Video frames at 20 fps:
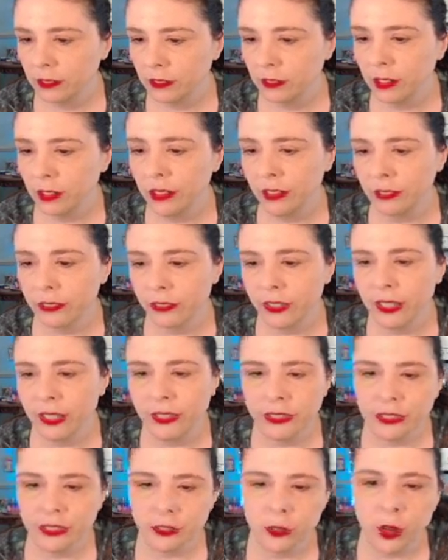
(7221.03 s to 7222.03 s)
Oh,
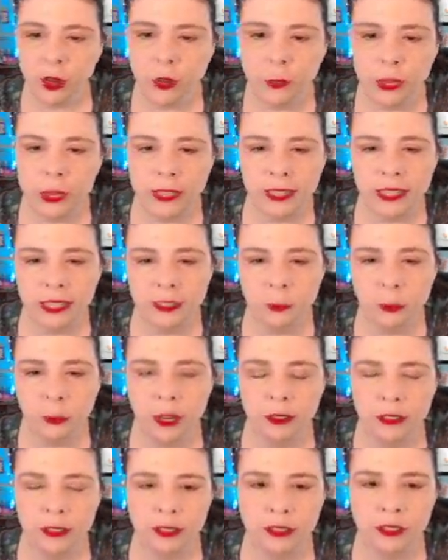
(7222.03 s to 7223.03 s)
thank you. Oh, well, that's
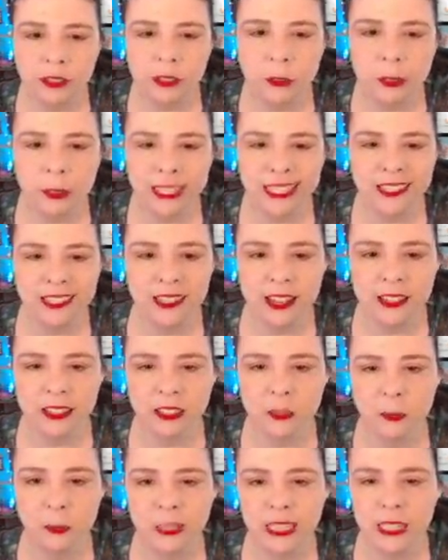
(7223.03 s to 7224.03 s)
probably because
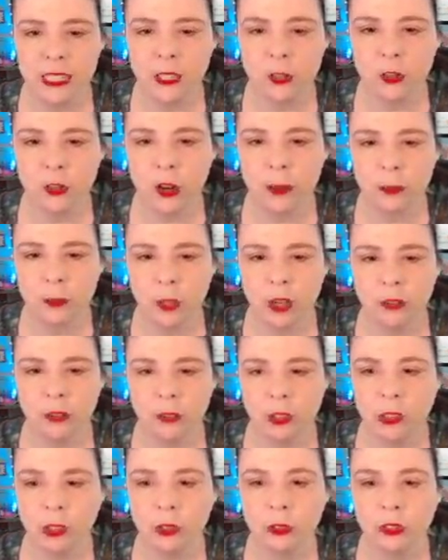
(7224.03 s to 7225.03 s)
UESP dropped off a
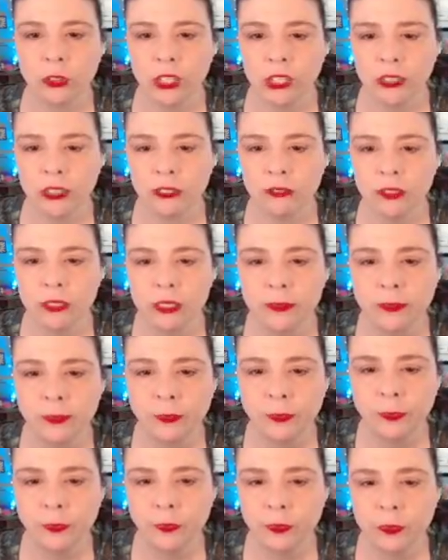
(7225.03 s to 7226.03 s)
whole ton of them
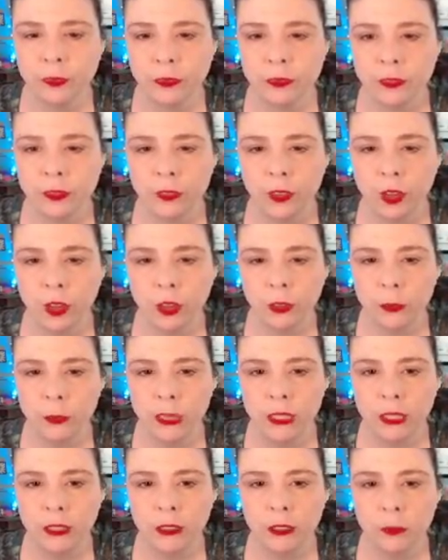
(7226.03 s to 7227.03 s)
on
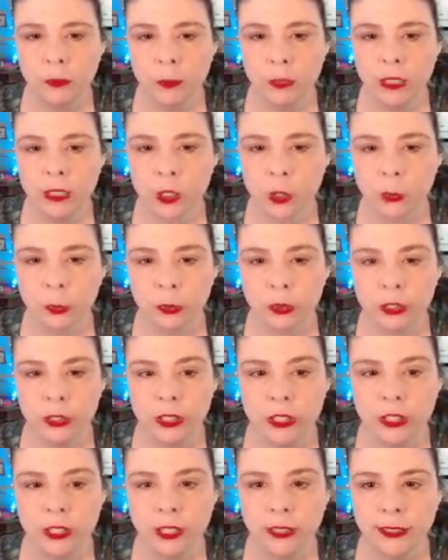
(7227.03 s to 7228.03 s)
me. Much
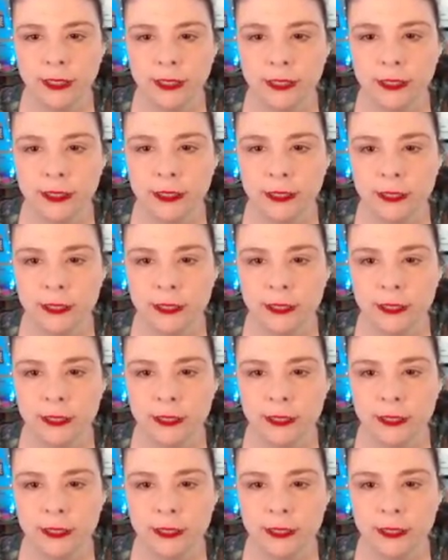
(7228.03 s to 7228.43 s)
appreciated.